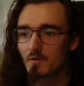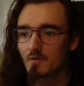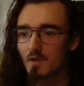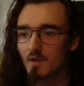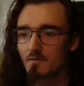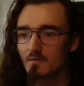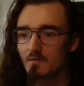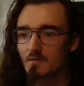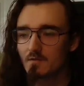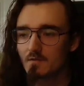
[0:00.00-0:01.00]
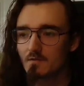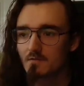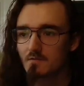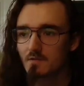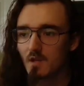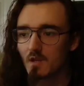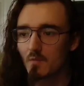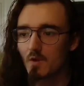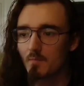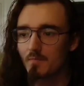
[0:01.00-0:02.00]
take out this Stinky
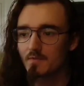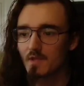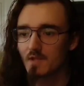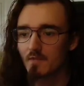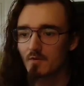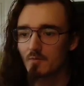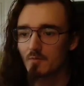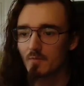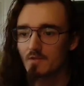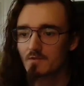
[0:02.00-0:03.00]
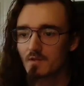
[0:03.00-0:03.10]
Wump and save our Doom Beast.